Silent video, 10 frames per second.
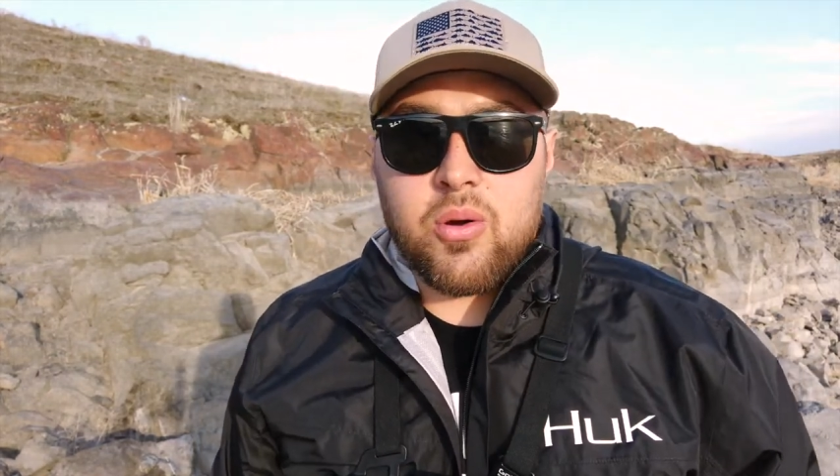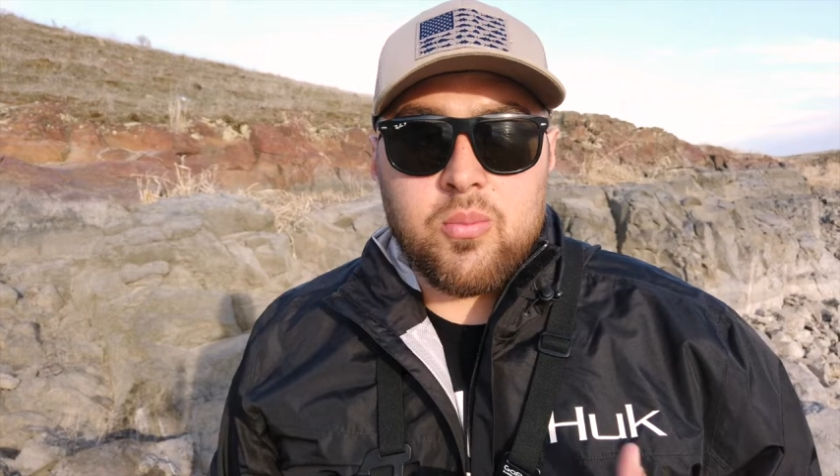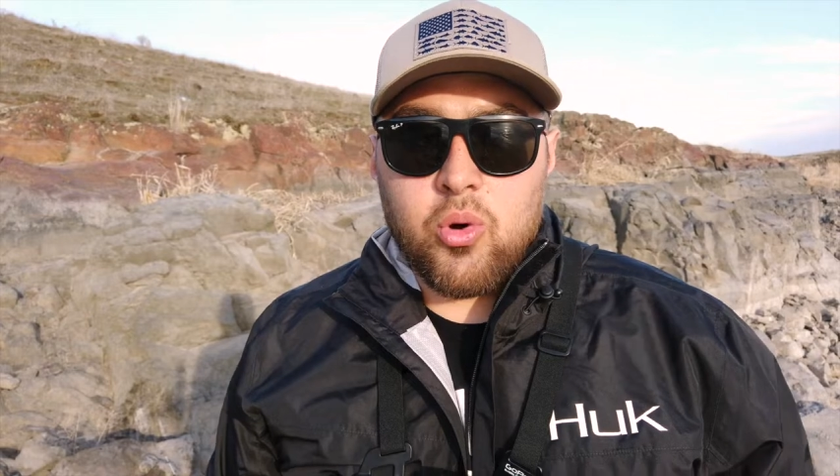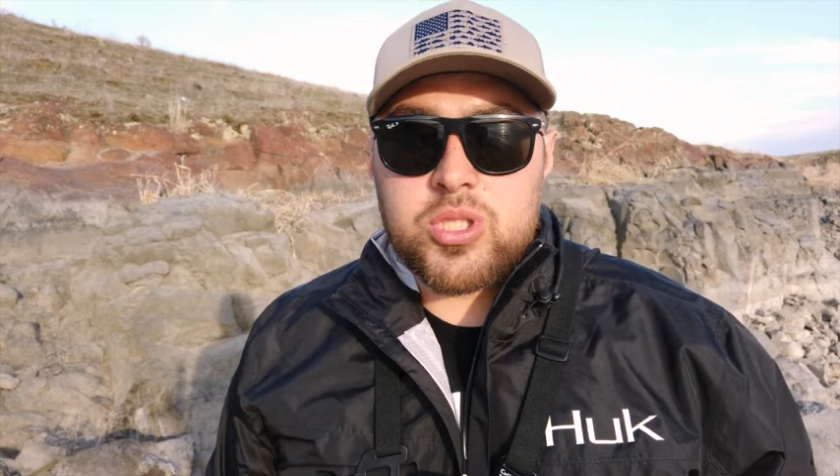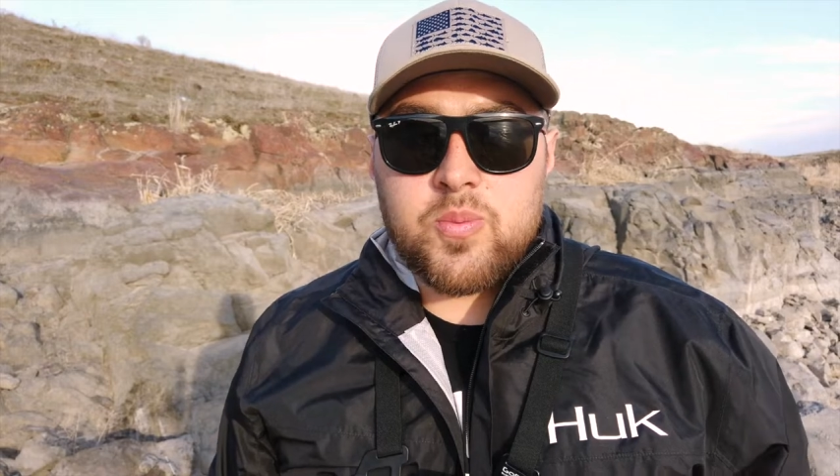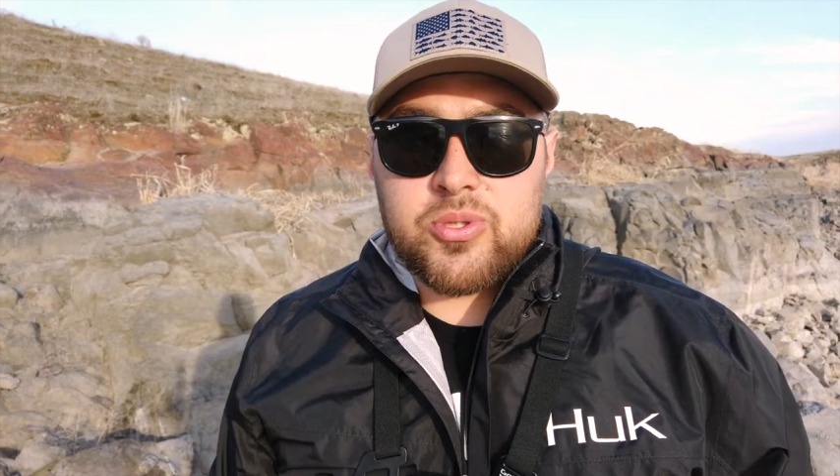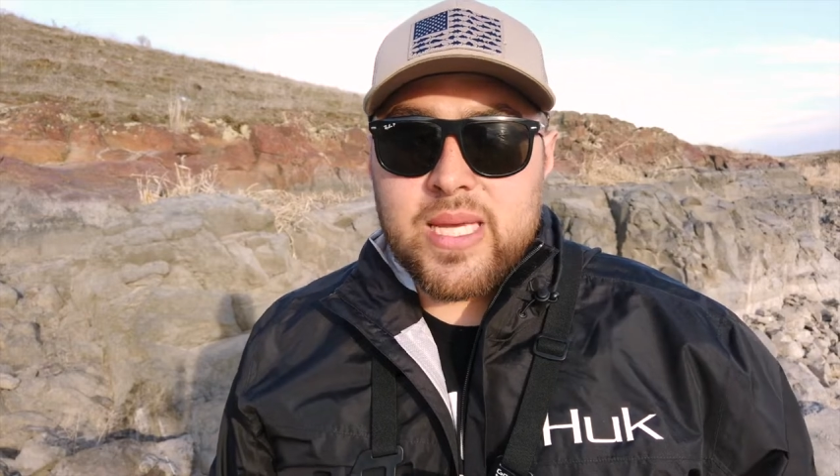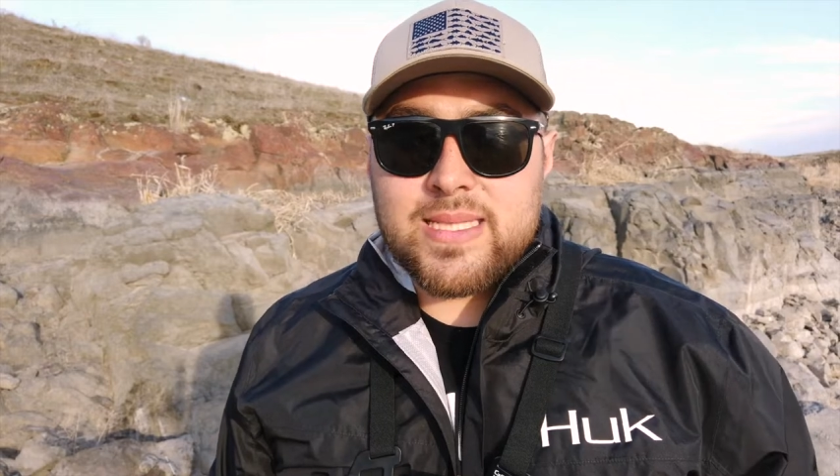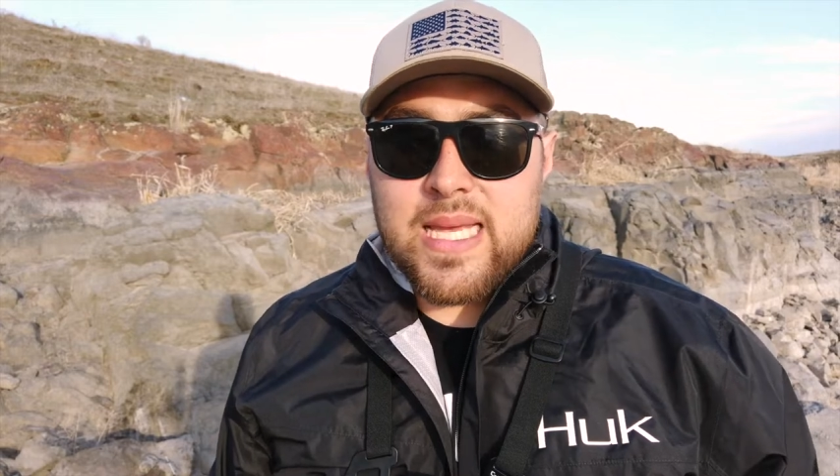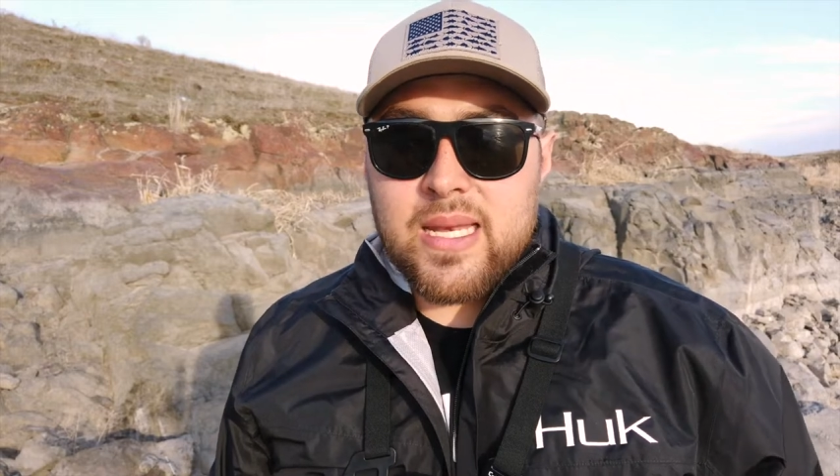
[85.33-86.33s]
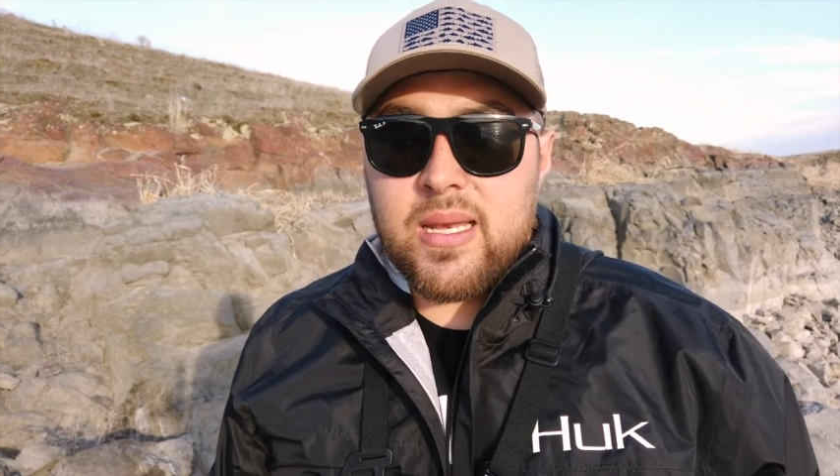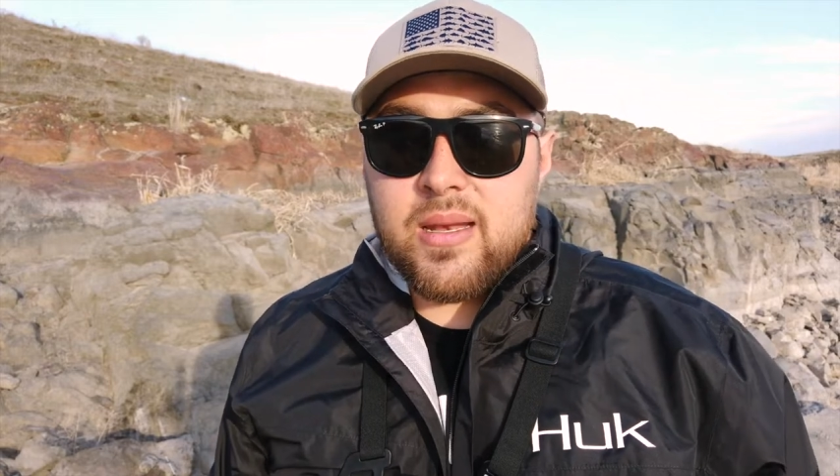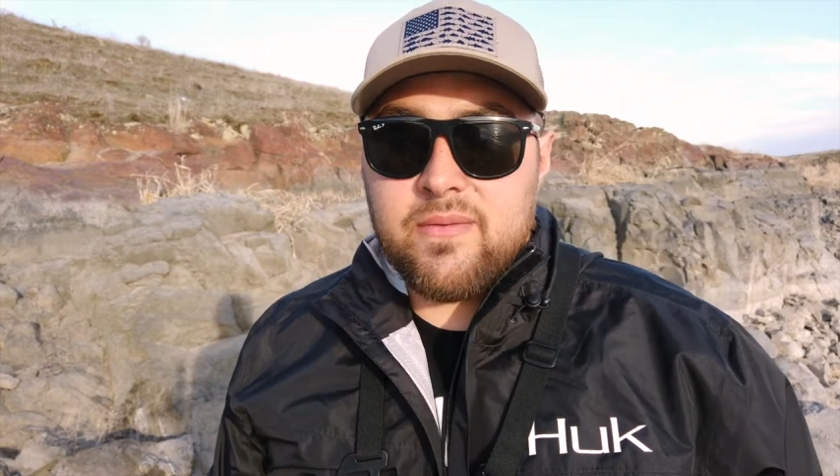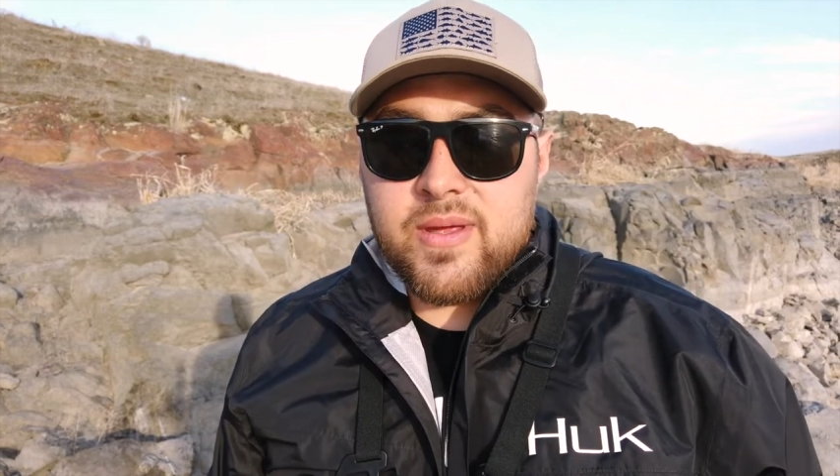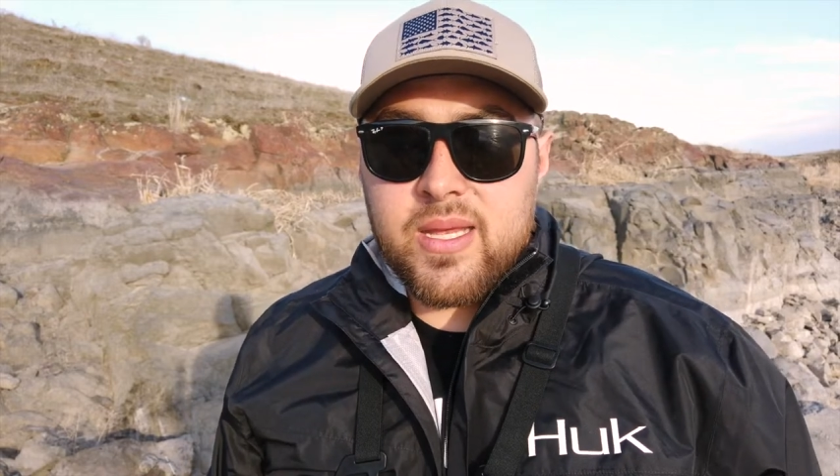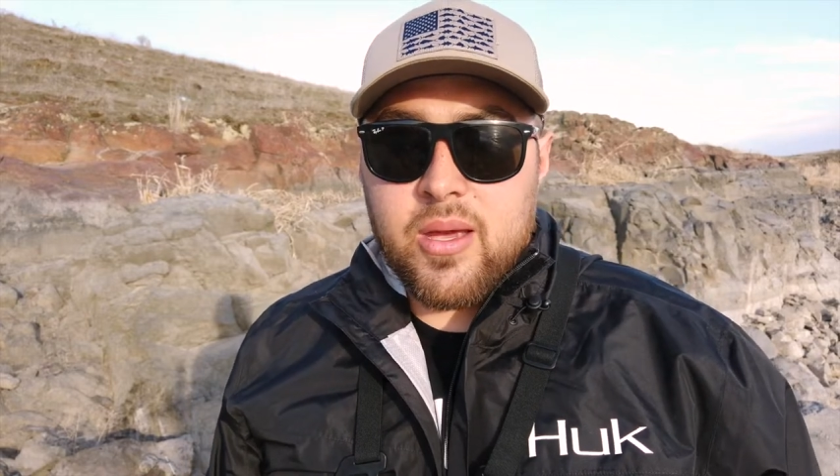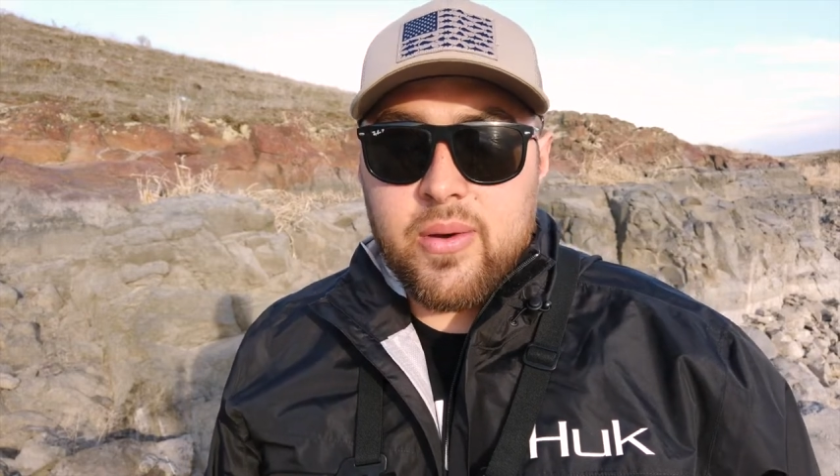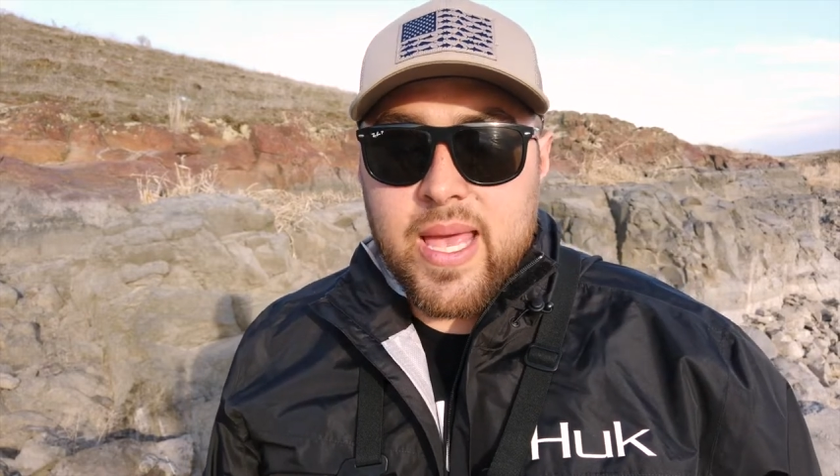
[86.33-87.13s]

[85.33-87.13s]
or multiple days editing a video,